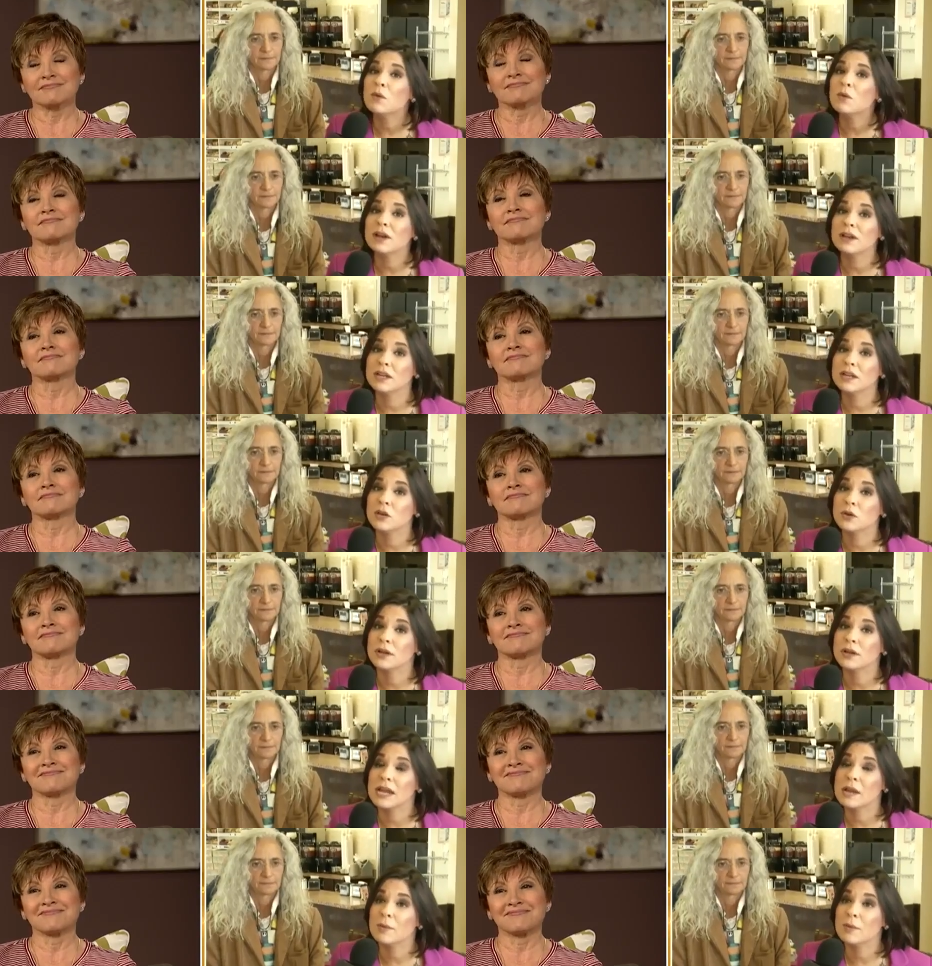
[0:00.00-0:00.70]
Speaker 1: one
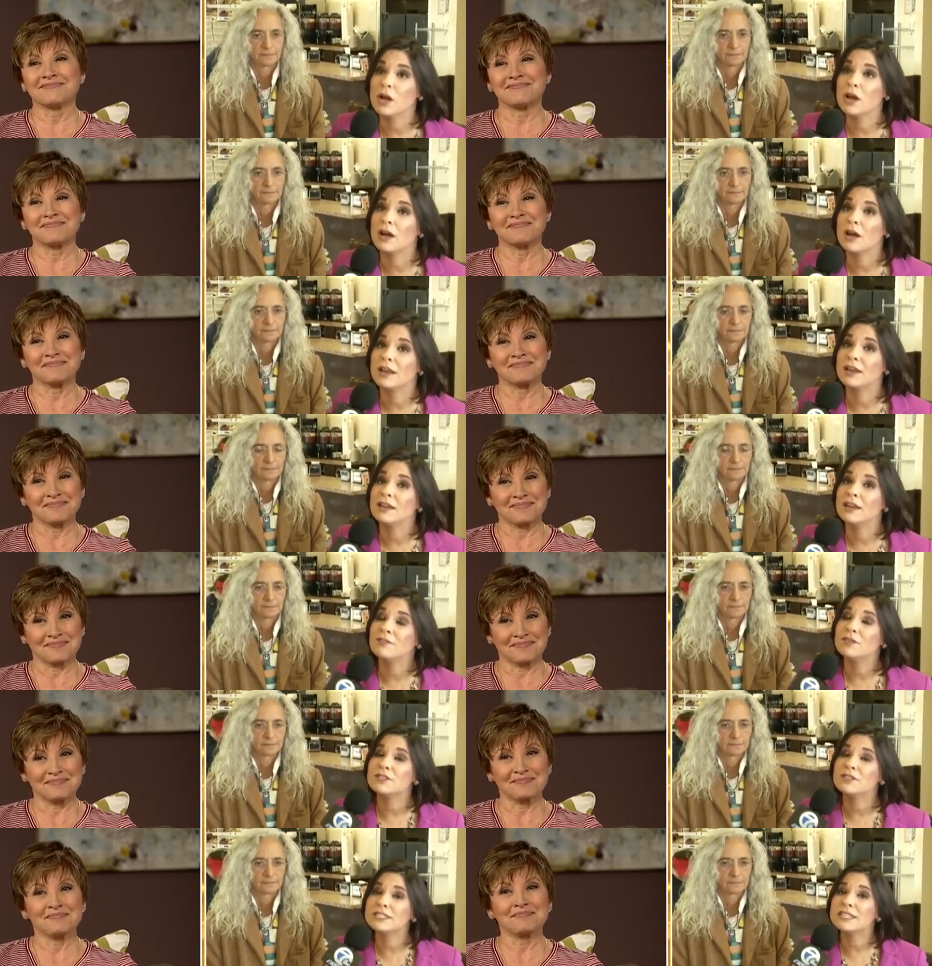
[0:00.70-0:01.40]
in your neighborhood,
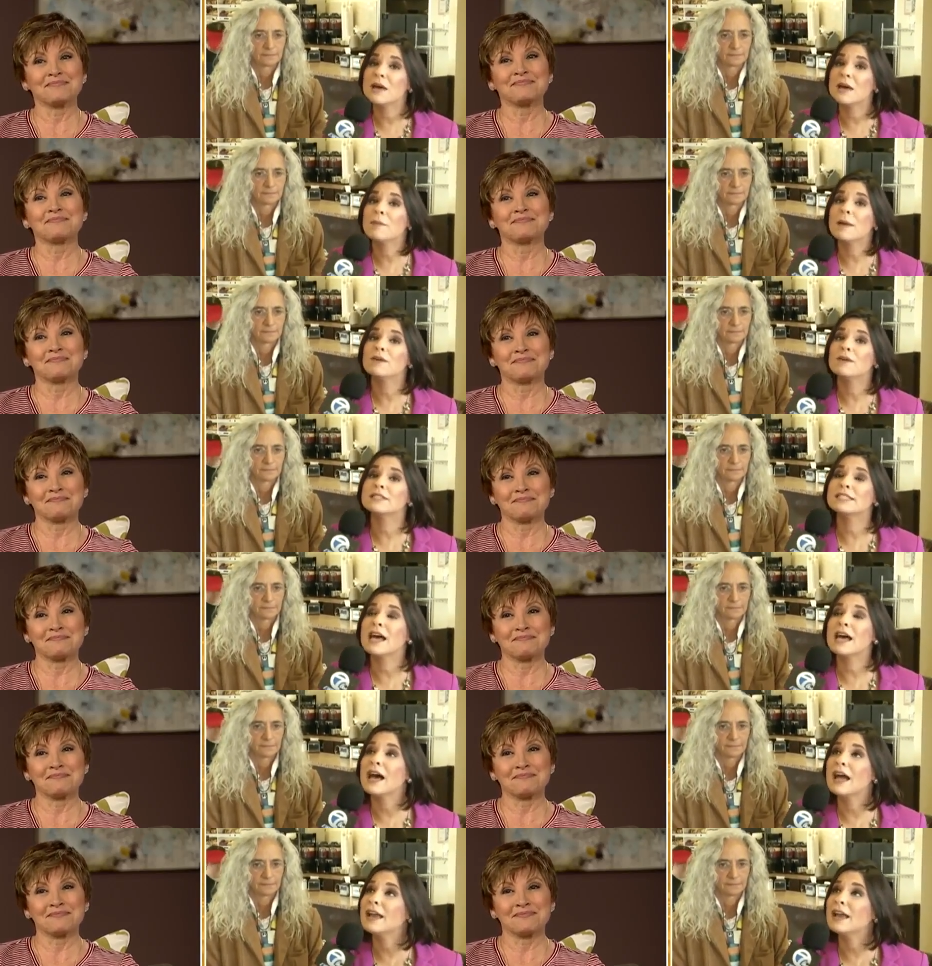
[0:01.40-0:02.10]
and if you step
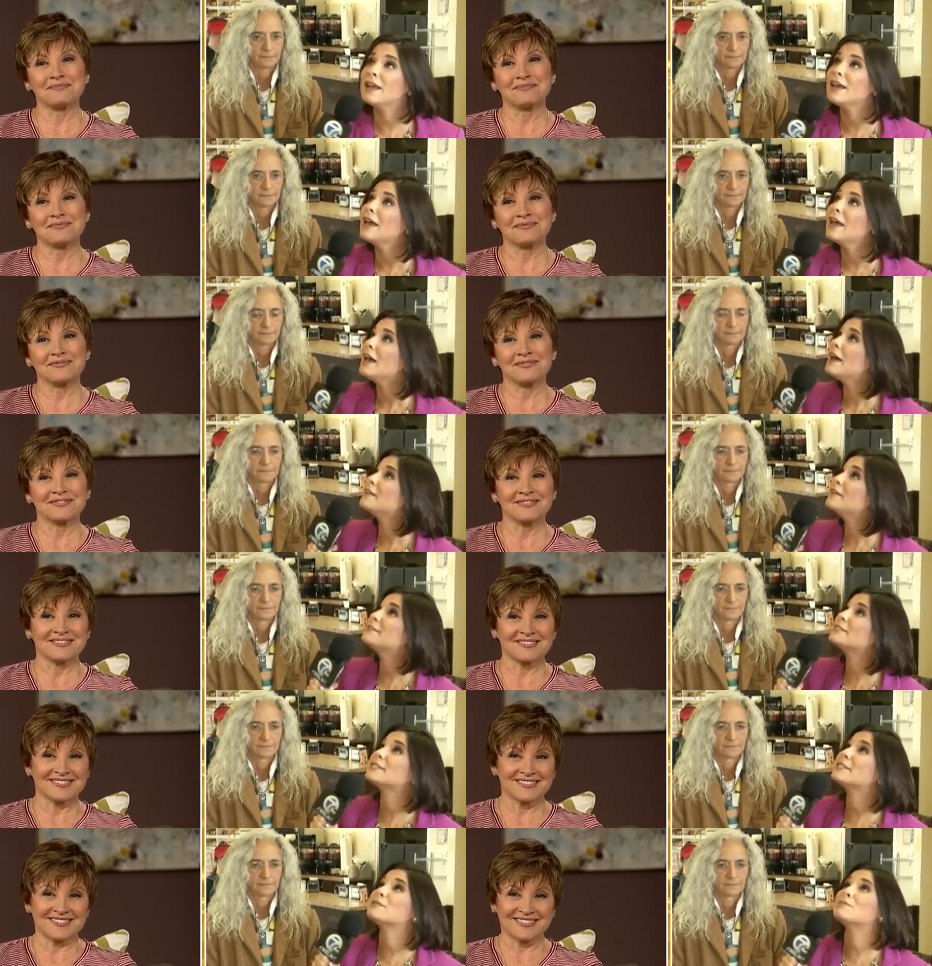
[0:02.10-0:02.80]
outside
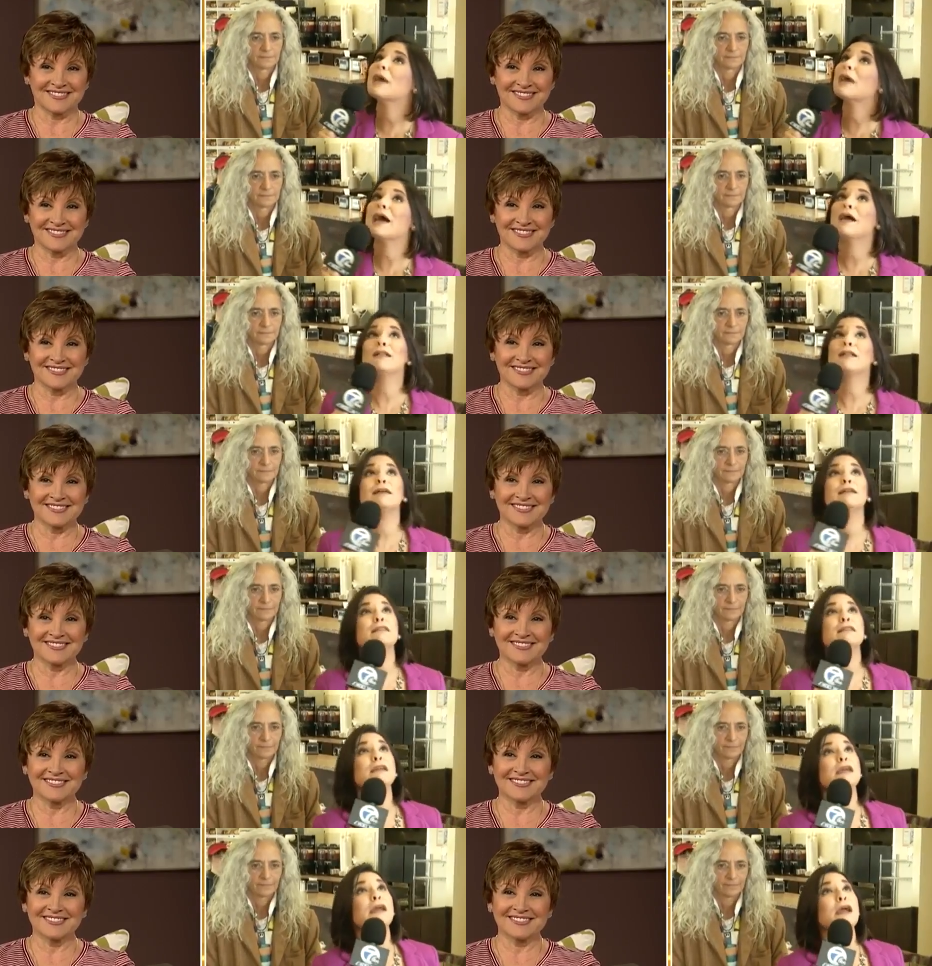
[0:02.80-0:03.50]
and
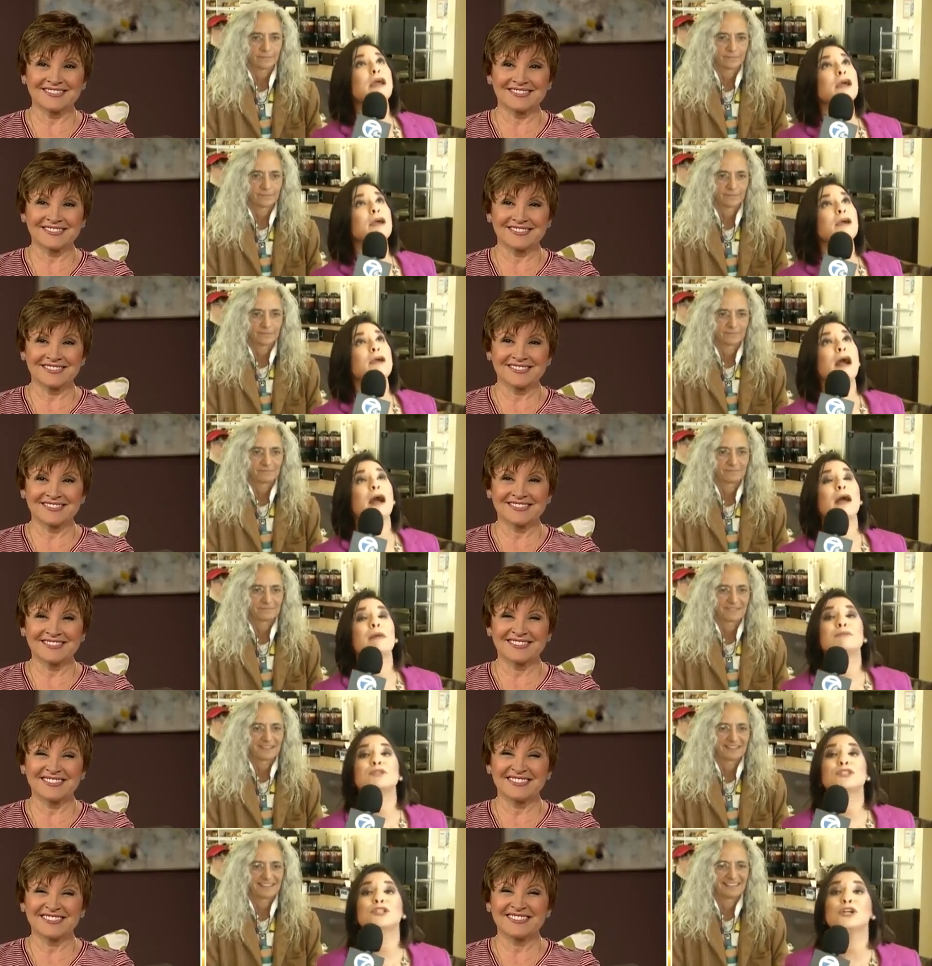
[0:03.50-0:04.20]
smell in the air,
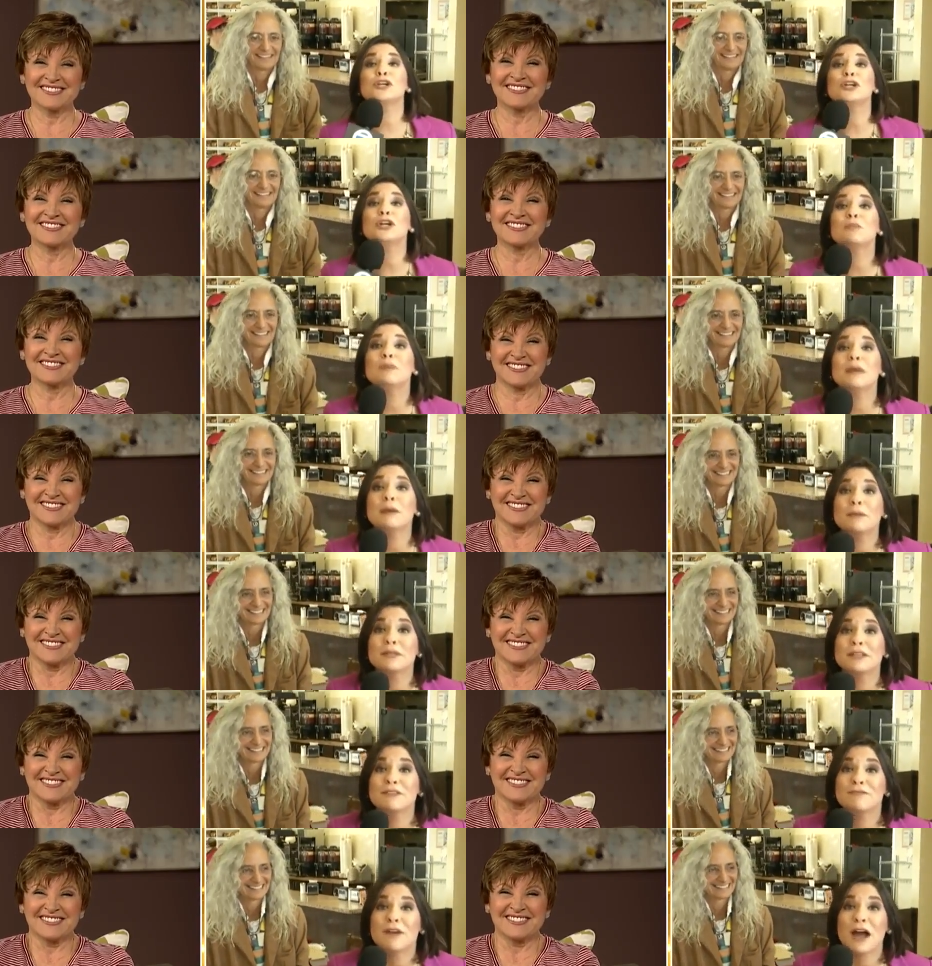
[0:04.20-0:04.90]
I'm sure you'll
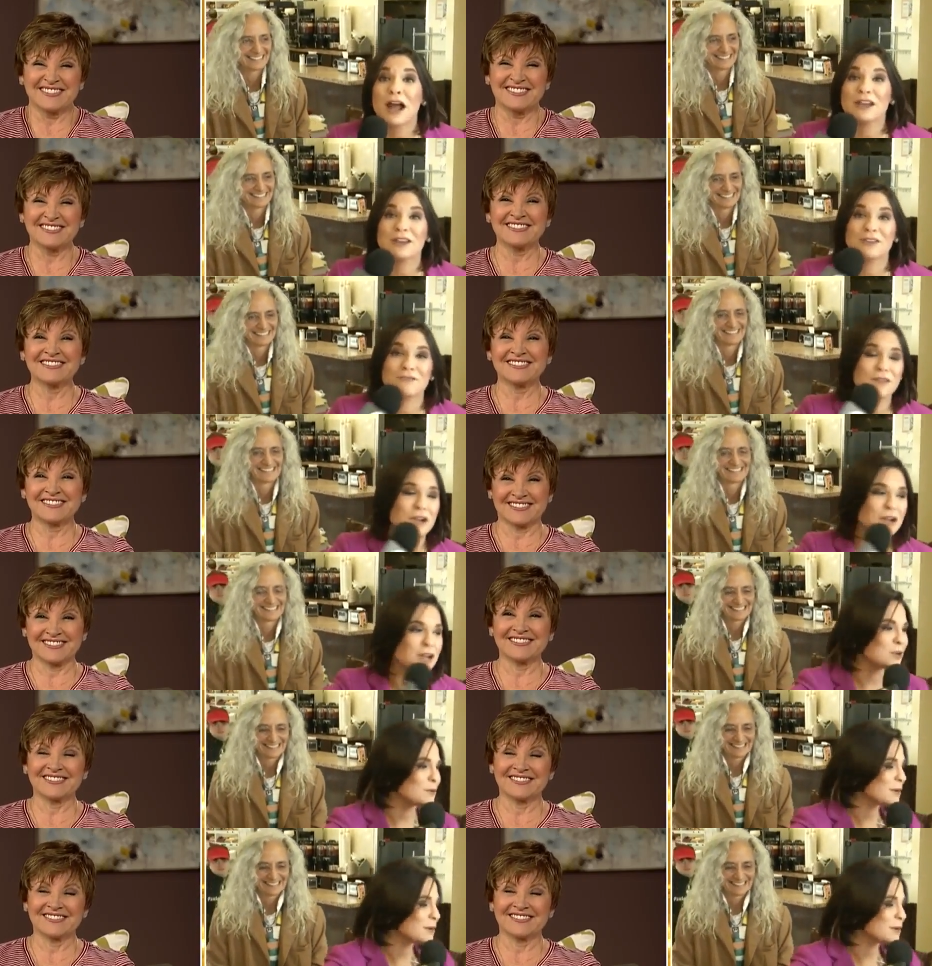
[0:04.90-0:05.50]
be able to find it very